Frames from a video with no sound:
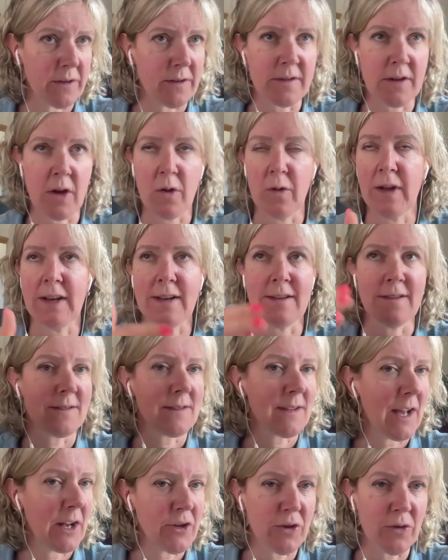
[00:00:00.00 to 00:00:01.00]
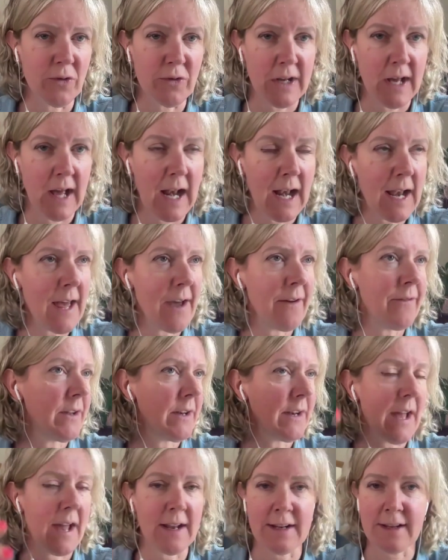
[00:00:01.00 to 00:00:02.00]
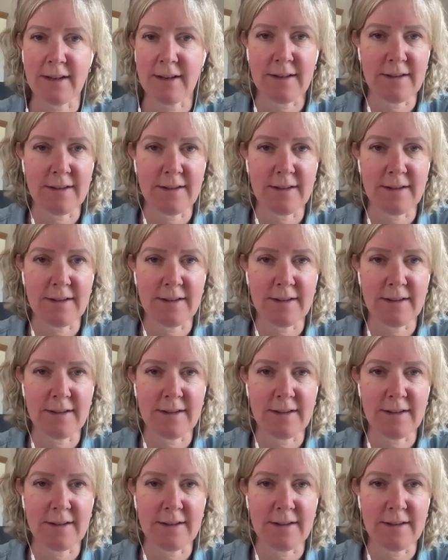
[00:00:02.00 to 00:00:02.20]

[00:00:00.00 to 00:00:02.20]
So it is scheduled at 11 and it